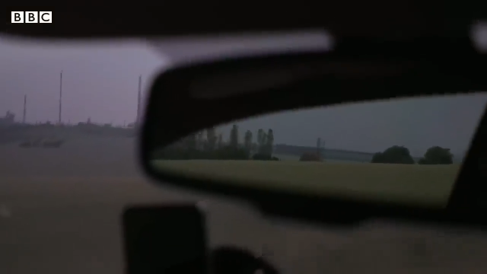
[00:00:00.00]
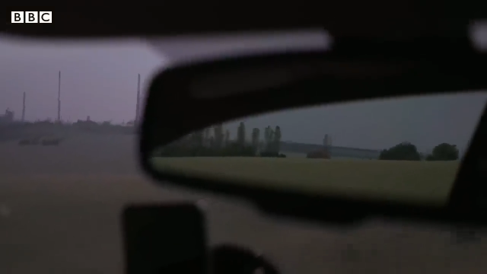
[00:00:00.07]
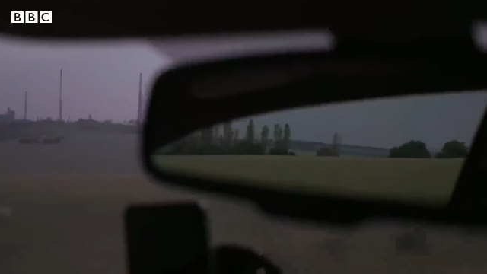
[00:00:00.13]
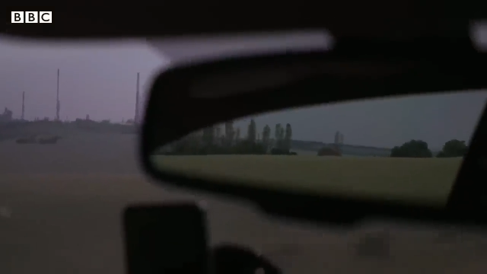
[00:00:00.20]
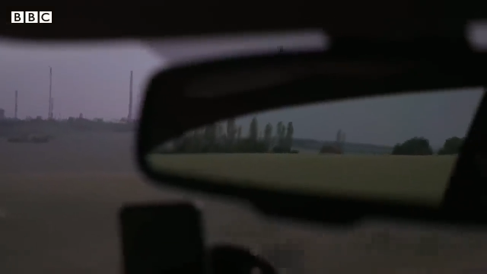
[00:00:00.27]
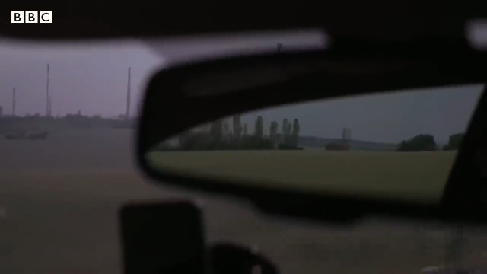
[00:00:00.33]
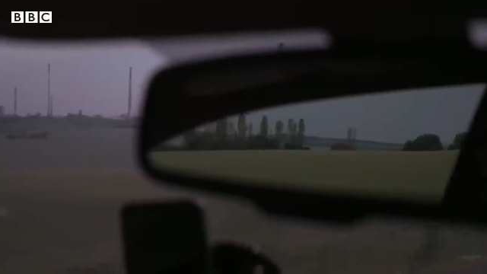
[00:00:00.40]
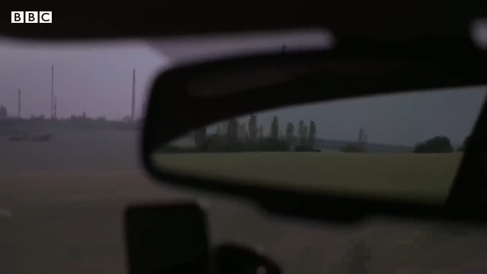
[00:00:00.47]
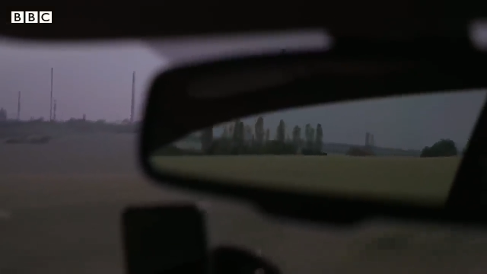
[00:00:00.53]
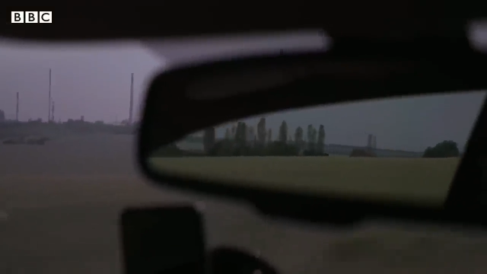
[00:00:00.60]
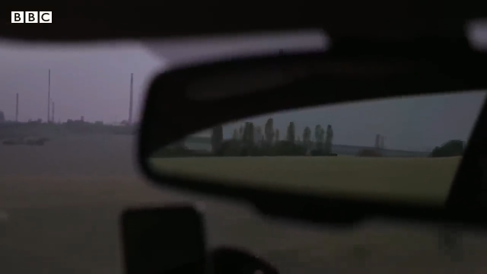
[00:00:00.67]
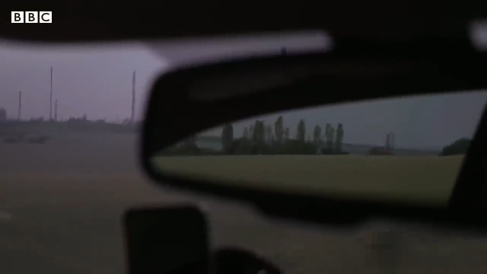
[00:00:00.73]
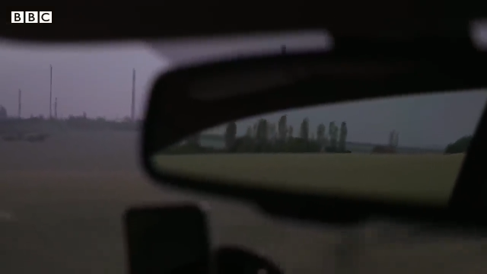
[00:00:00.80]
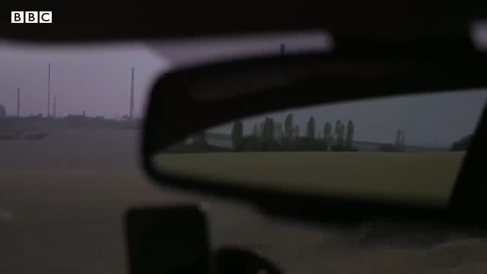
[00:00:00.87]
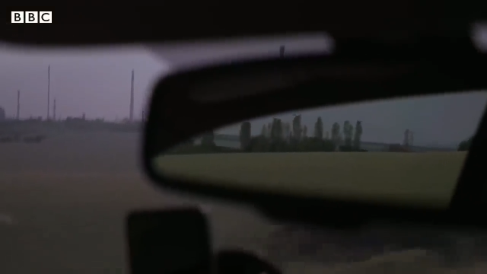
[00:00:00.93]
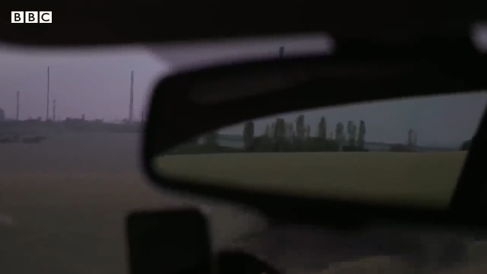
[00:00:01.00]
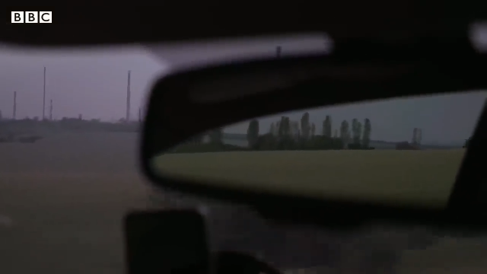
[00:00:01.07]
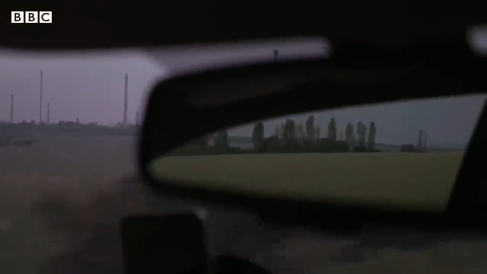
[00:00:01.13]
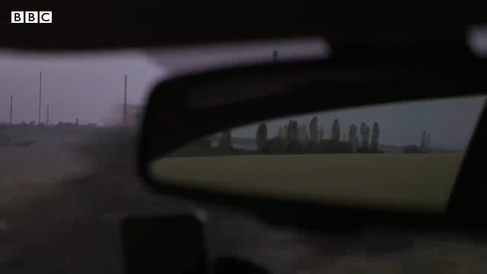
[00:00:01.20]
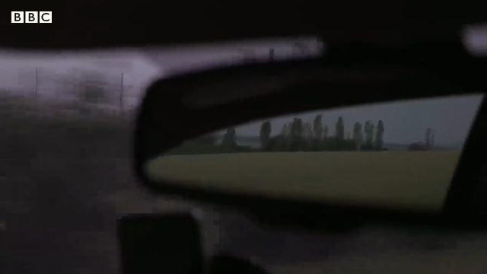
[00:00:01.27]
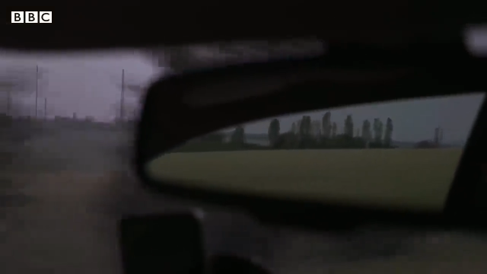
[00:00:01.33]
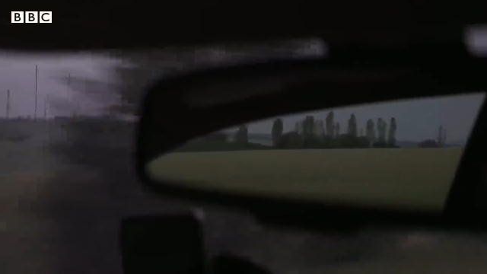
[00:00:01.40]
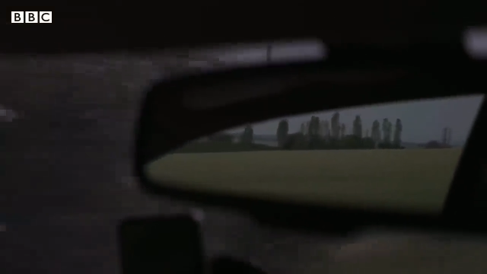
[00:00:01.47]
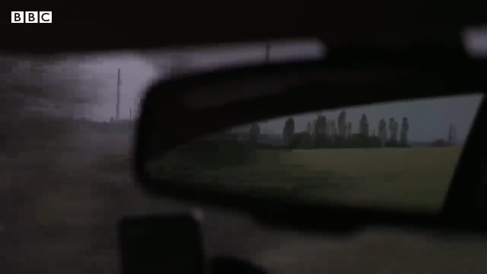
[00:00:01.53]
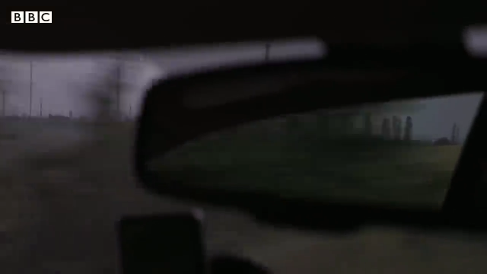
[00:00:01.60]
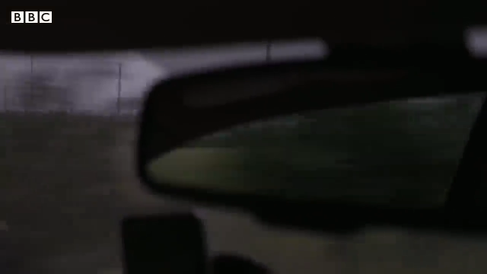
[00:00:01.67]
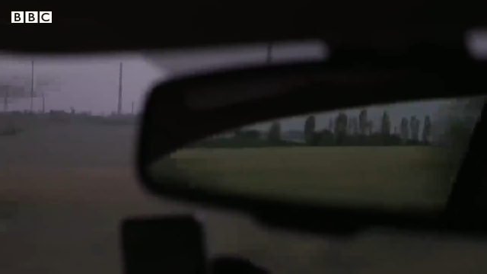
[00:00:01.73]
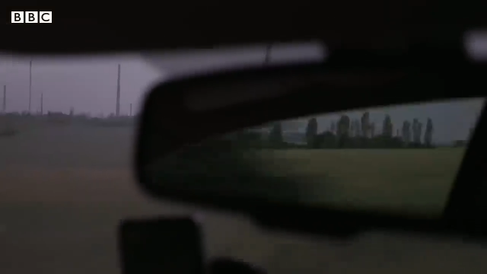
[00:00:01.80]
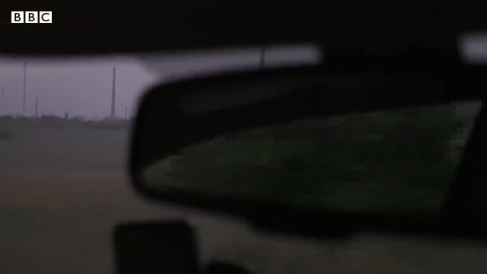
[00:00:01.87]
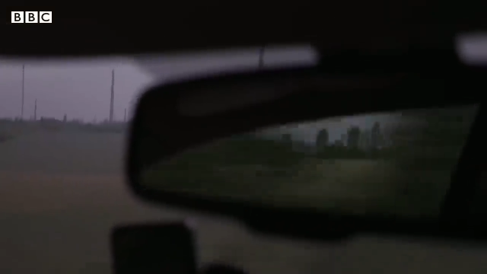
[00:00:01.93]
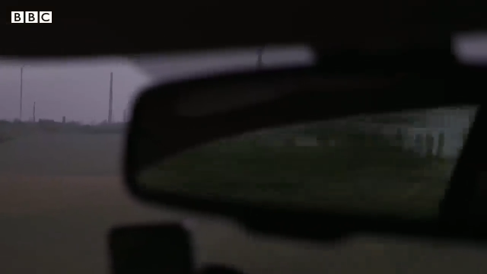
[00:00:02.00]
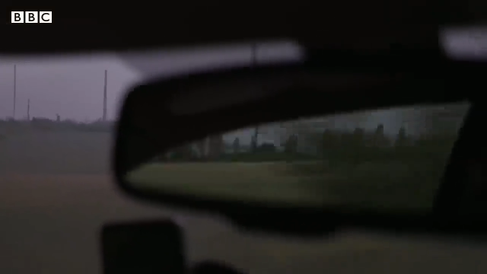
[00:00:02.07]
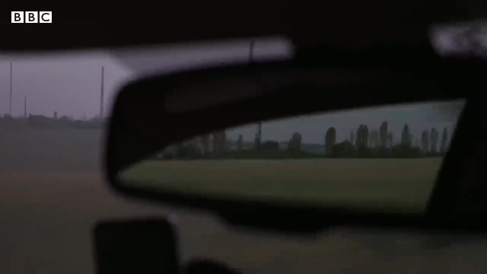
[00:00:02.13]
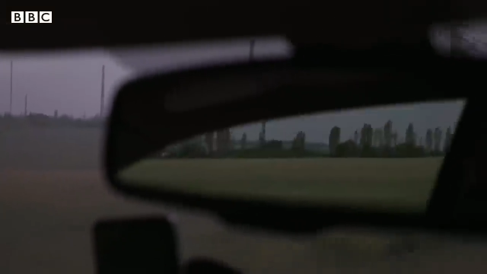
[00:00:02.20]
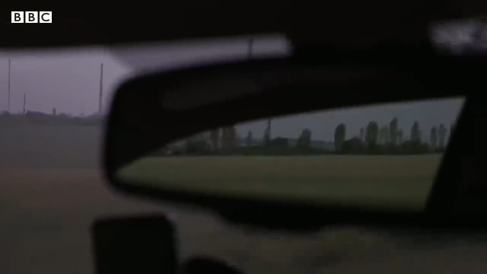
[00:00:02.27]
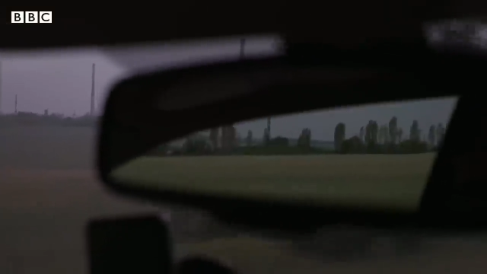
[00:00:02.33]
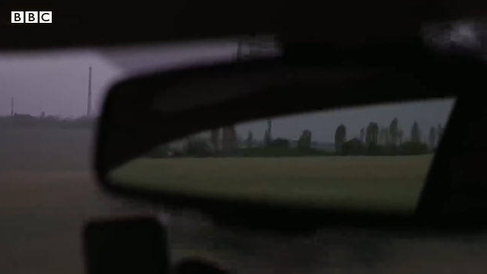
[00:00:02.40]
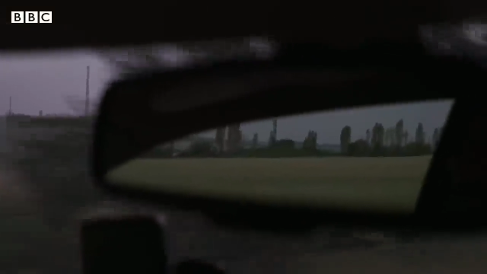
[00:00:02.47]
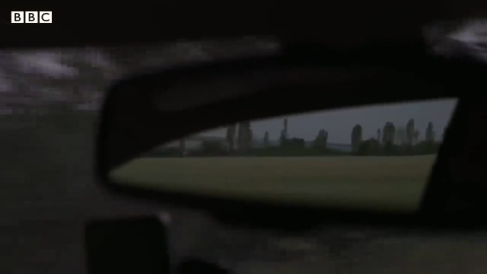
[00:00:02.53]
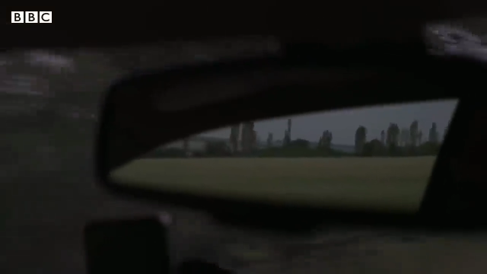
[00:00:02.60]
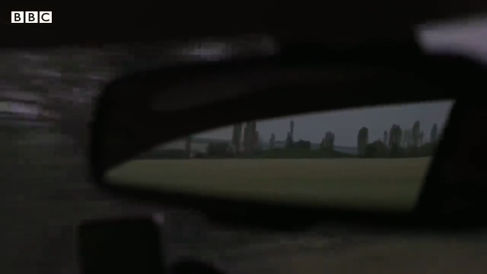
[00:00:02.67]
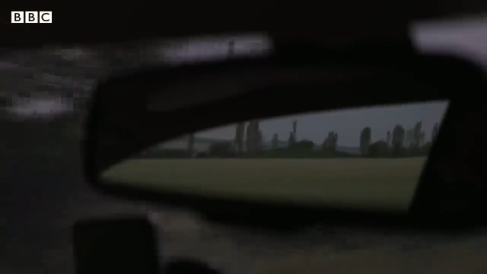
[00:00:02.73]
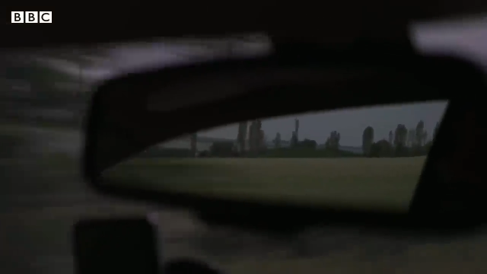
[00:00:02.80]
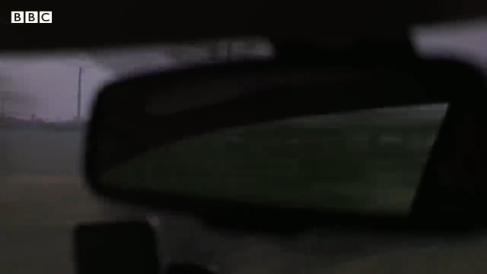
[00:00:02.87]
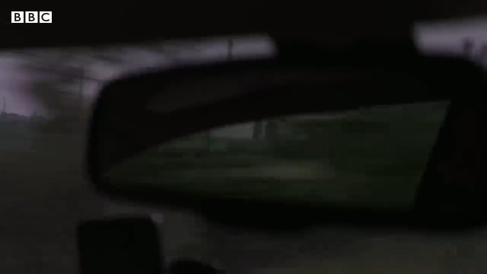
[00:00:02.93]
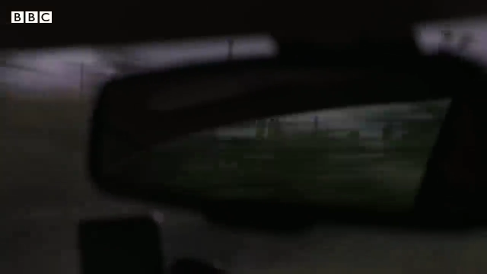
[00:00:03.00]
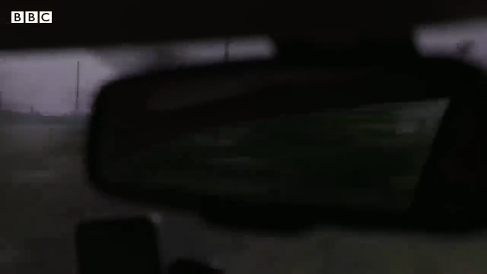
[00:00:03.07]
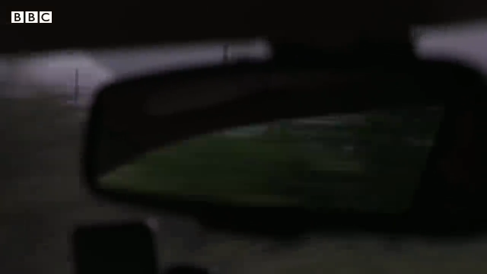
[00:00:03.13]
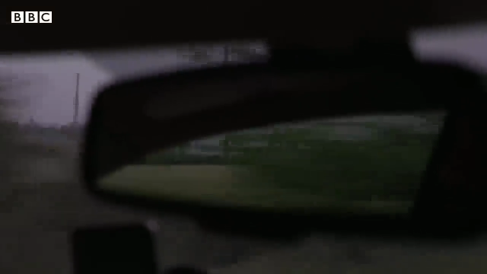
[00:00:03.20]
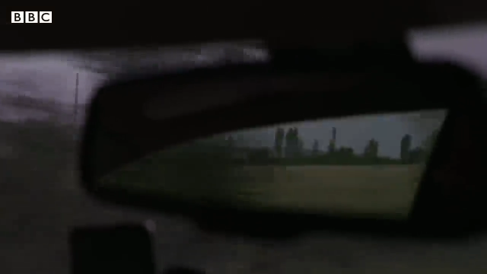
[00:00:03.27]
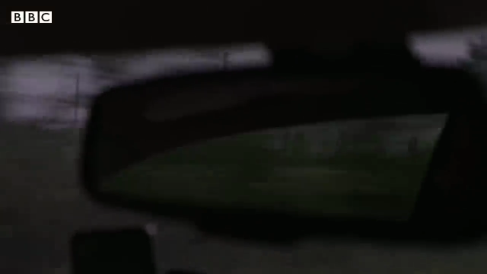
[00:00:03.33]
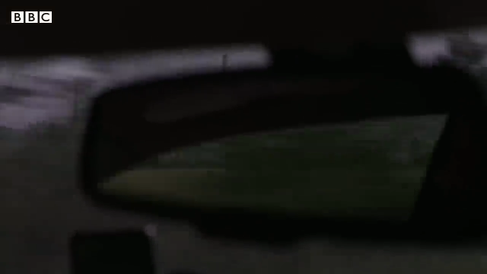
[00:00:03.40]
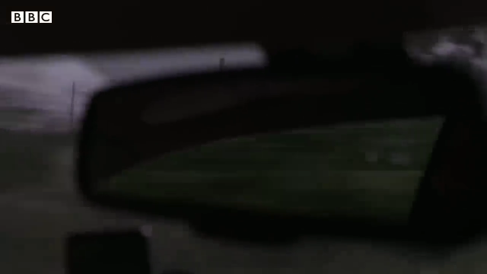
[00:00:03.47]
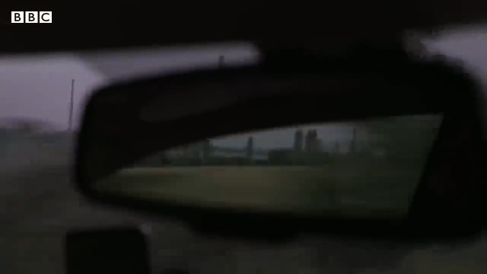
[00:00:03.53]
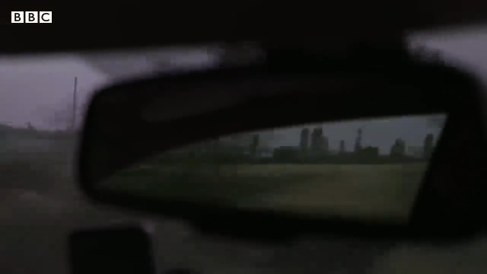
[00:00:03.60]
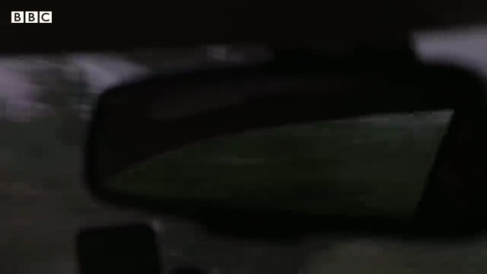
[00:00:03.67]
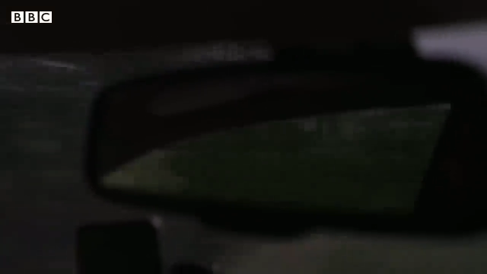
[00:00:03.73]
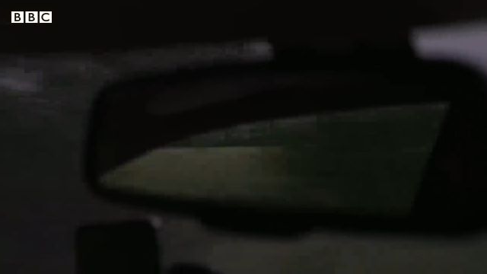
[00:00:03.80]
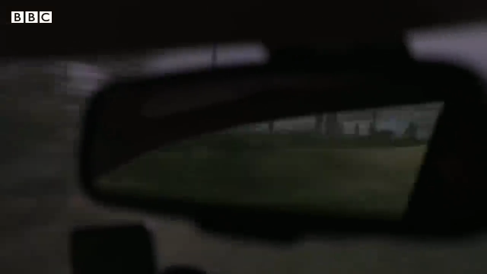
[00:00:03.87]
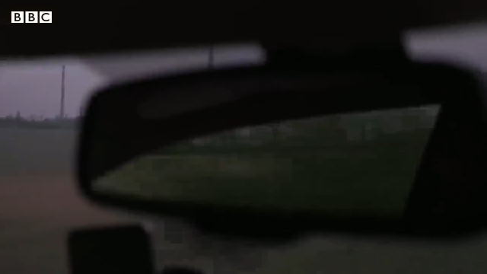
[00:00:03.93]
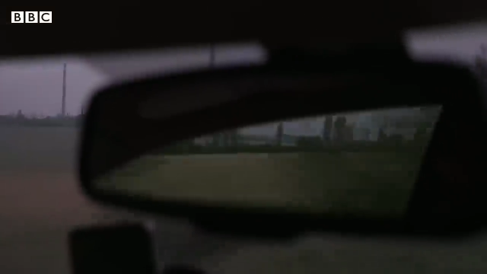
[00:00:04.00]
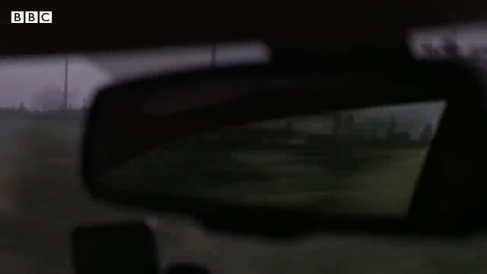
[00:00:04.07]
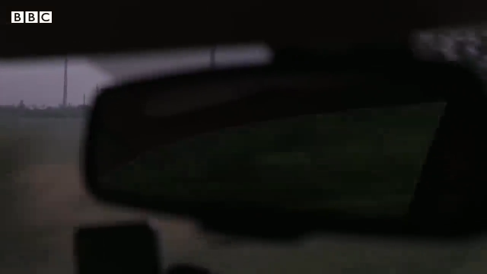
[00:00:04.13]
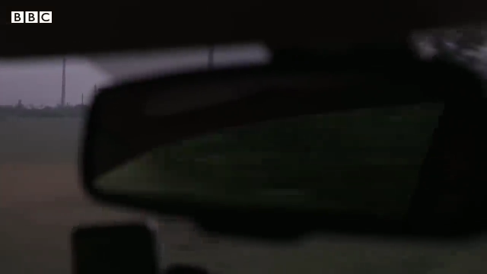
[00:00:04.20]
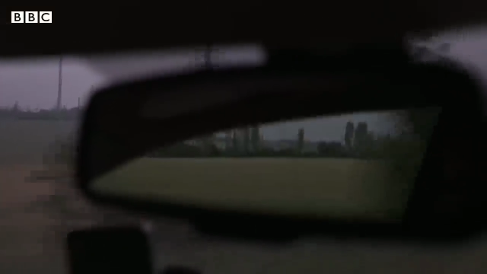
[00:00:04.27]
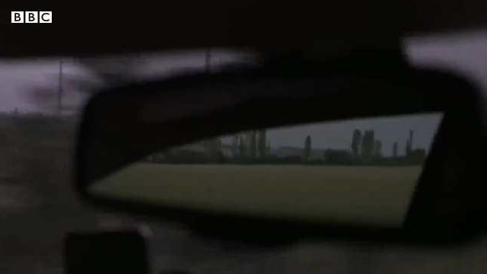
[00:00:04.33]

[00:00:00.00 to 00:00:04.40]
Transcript: [unreadable: no face in view]